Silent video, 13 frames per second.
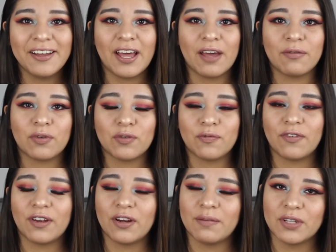I would
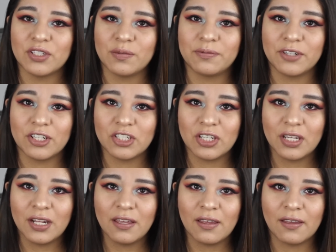very much
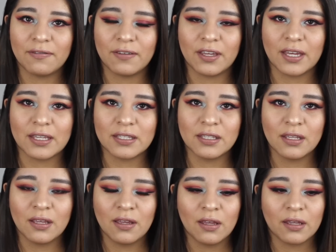appreciate it if you guys
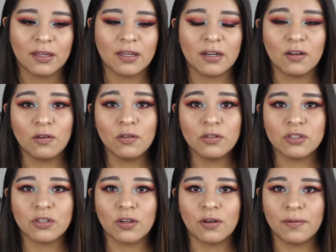can
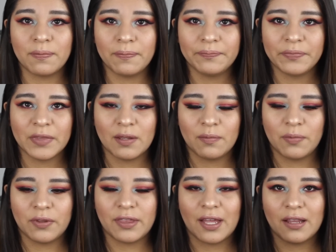also
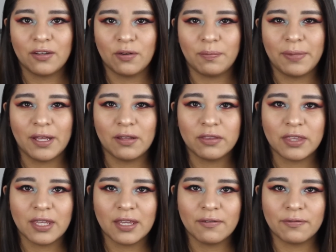put that little bell
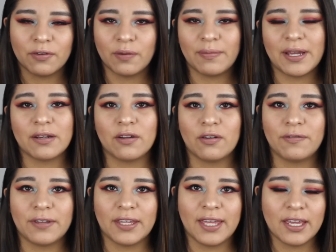thing for my
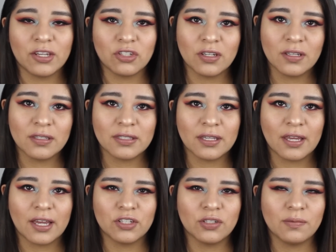notifications.
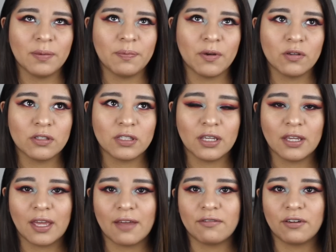I should be
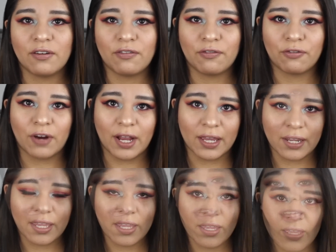posting every
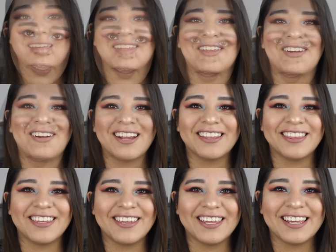Friday. Alright,
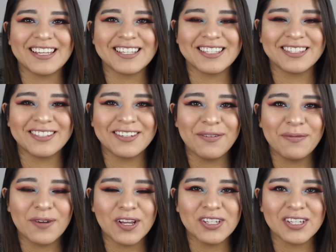thank you guys so
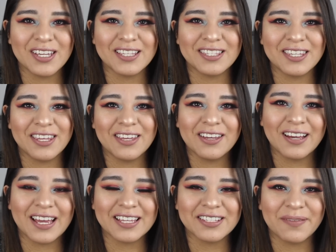much and see you
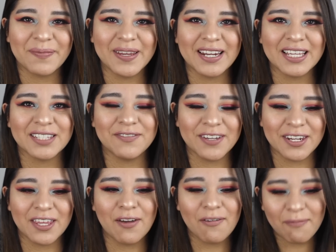guys on my next
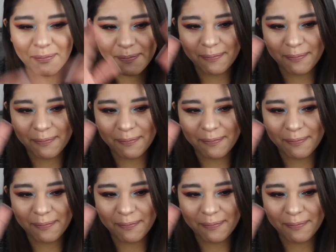video.